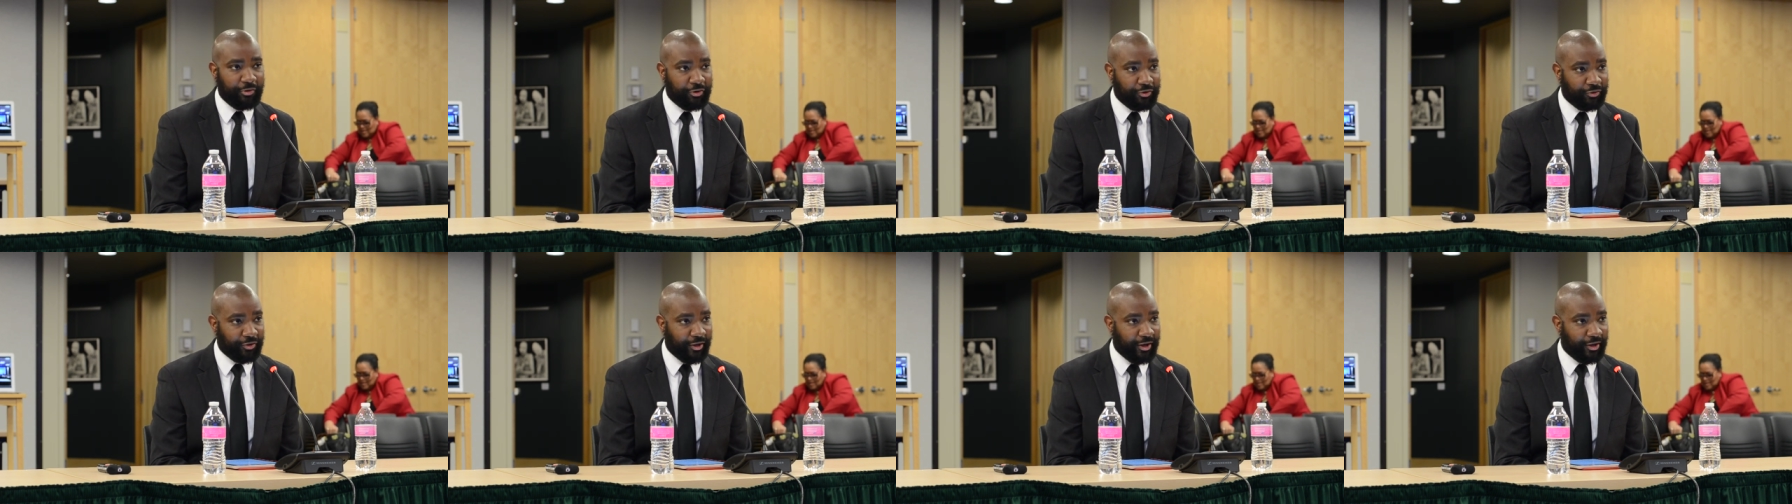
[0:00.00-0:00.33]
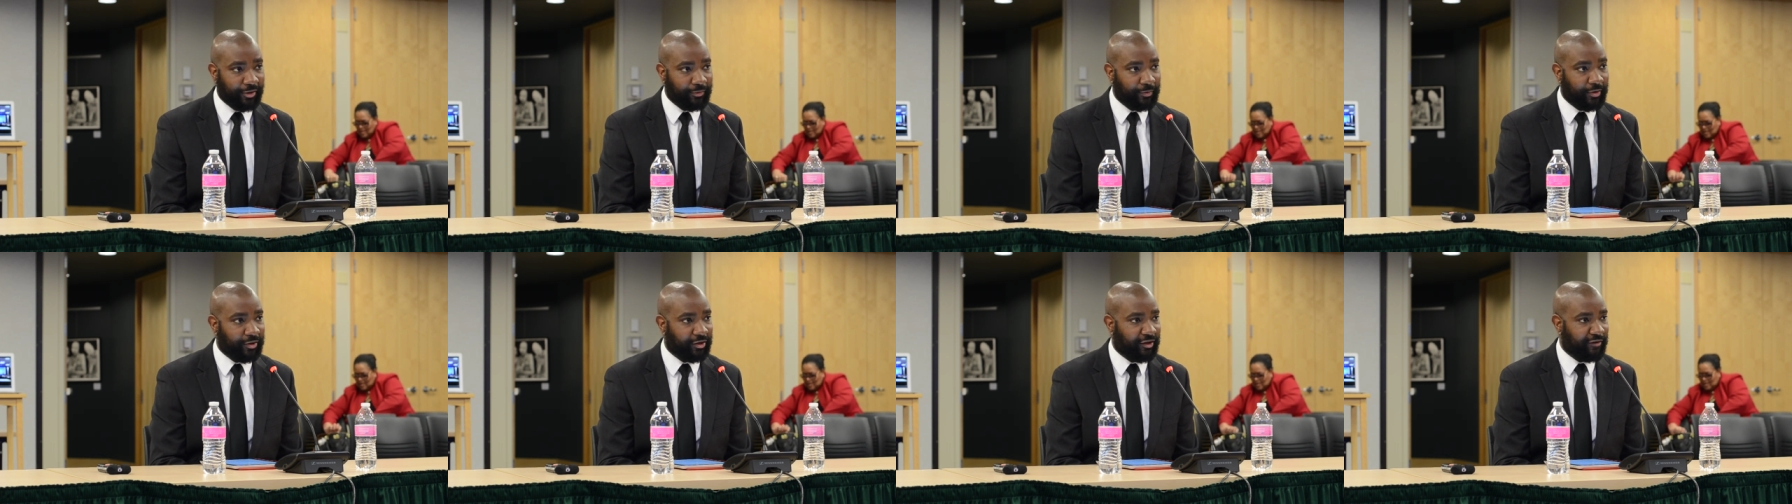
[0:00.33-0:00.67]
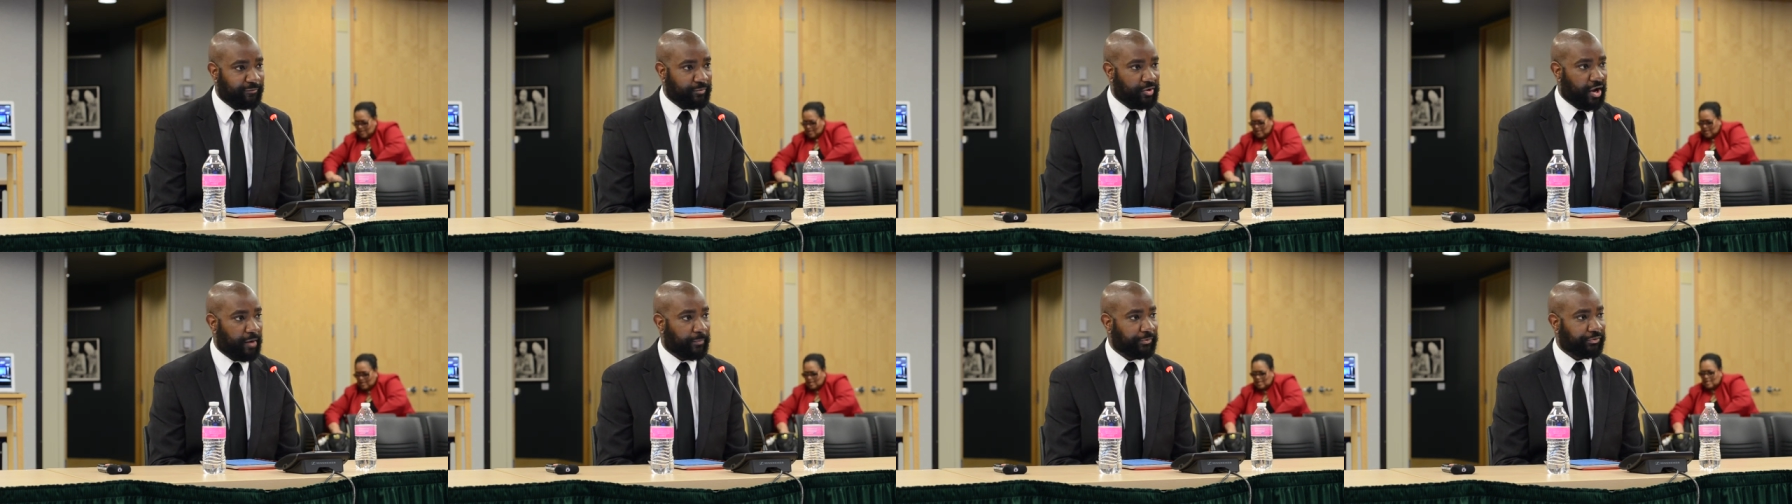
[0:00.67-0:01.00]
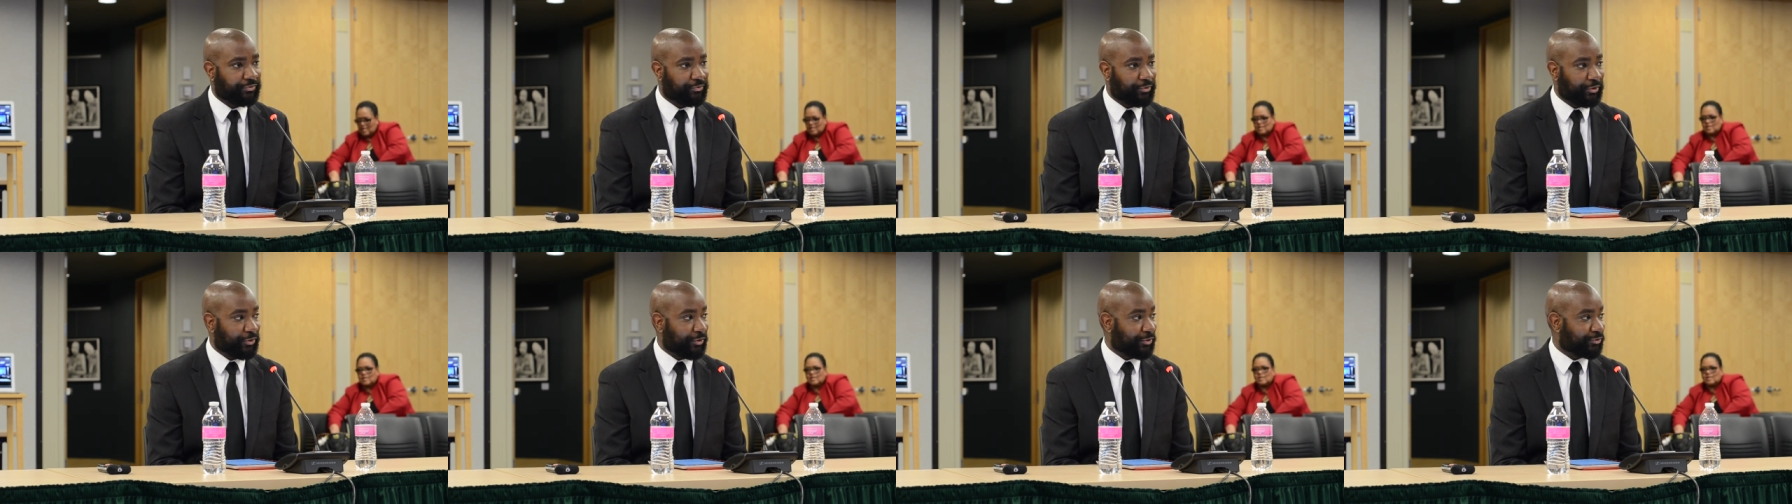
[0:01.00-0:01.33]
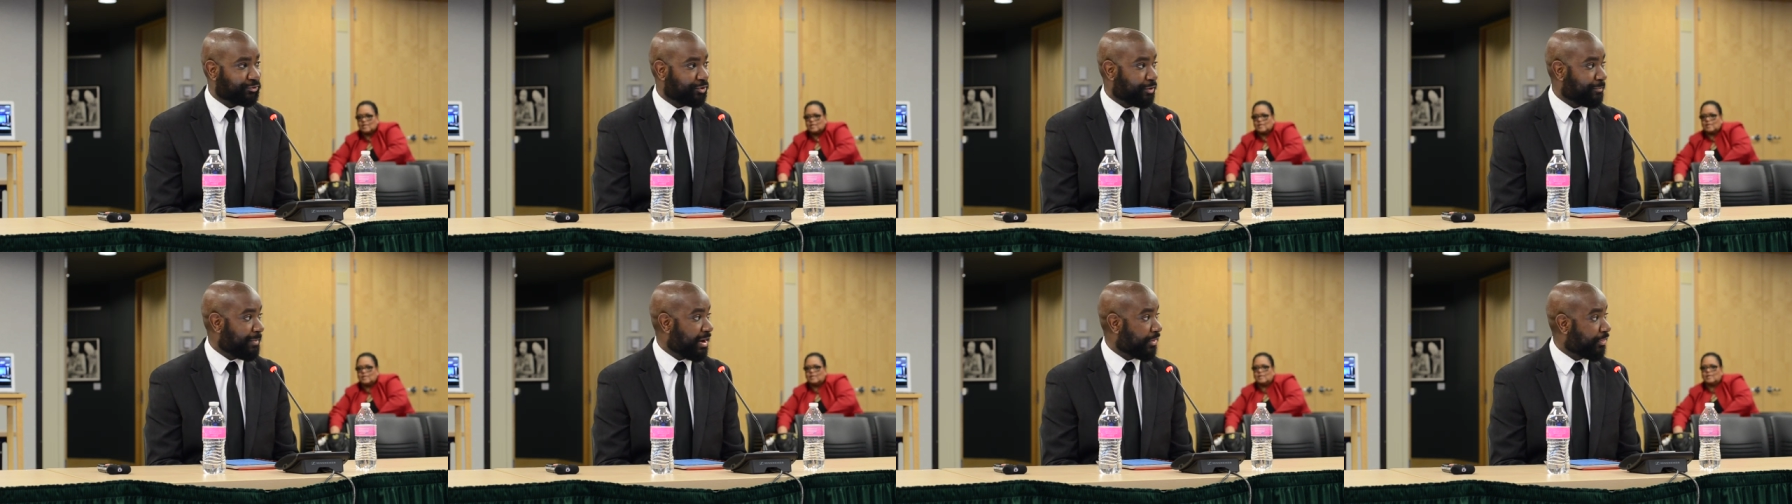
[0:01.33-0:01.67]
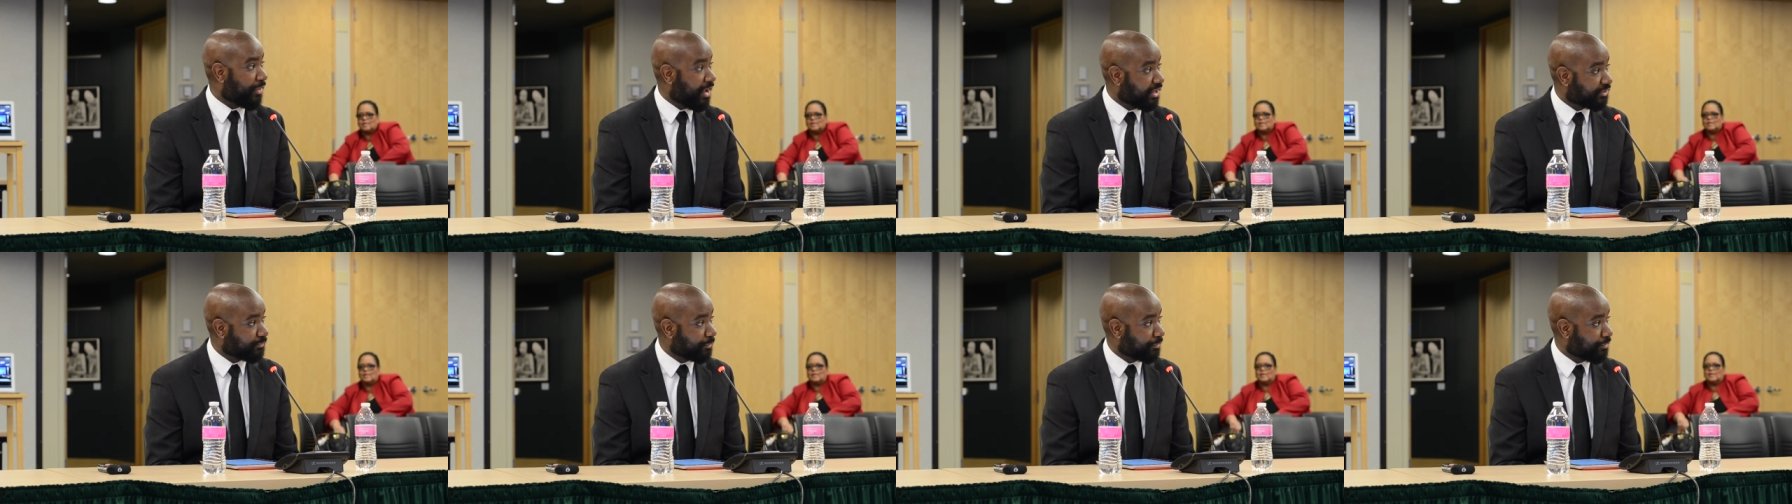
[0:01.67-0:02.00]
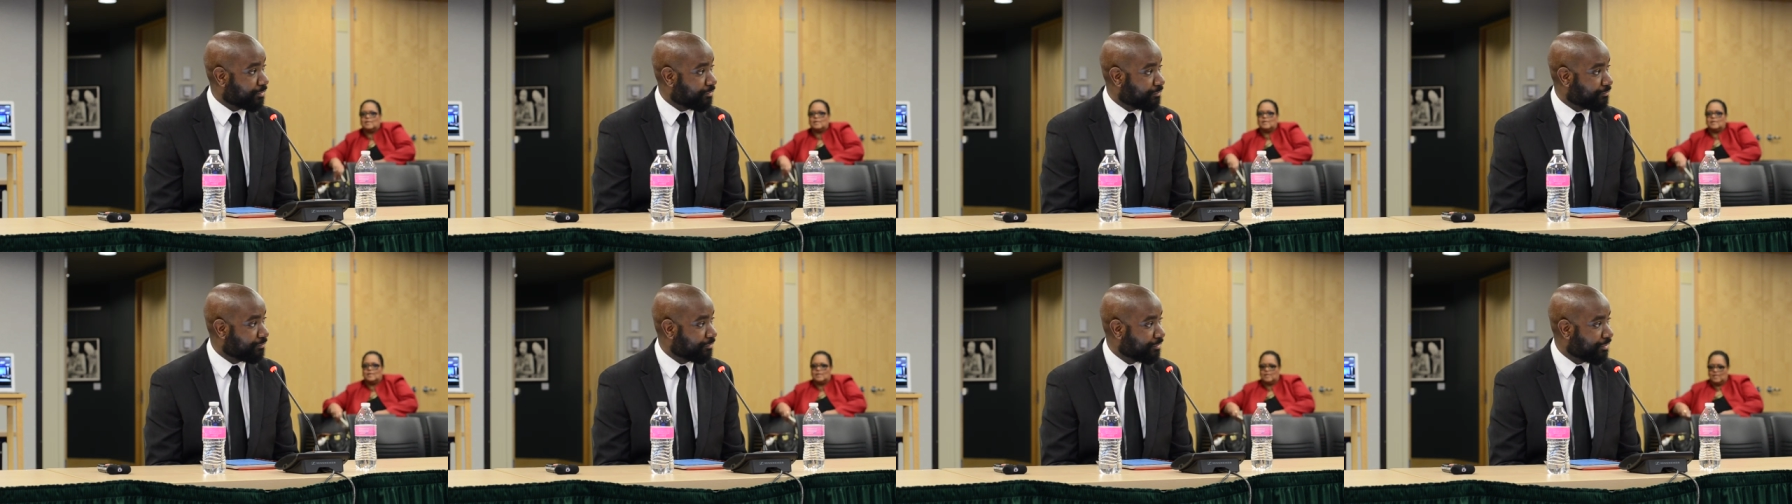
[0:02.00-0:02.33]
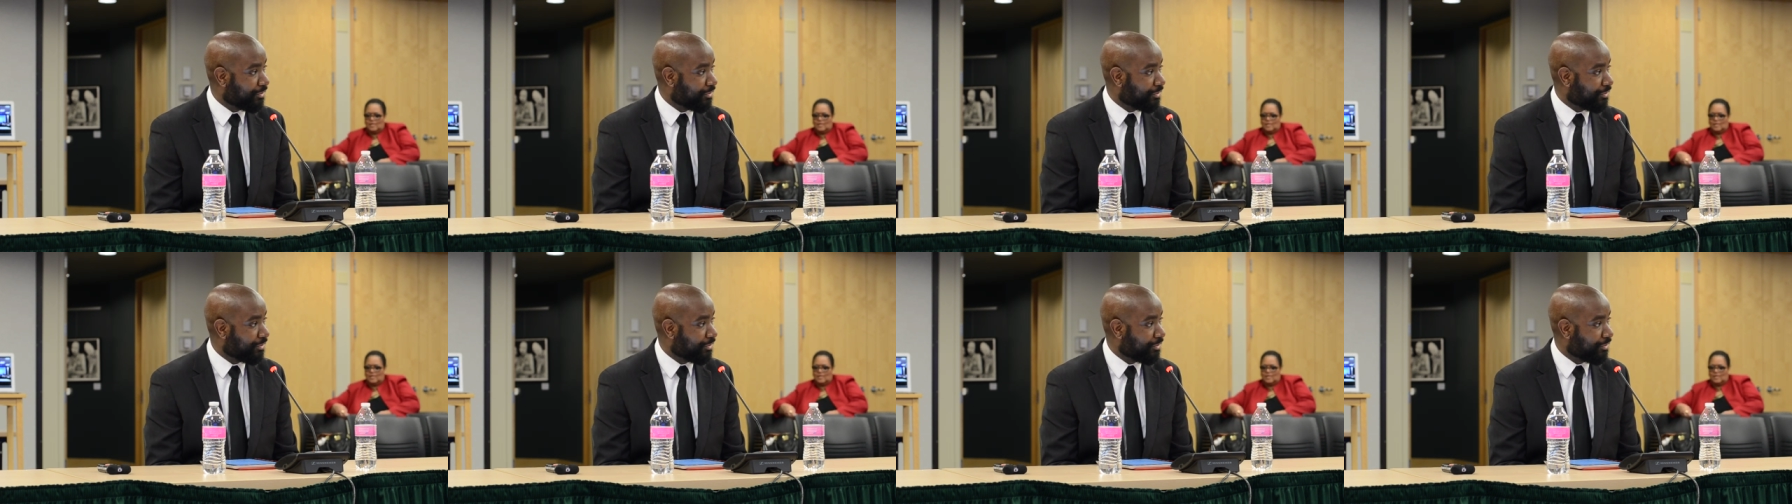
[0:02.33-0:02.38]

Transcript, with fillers: today and giving me an opportunity to share my thoughts with you.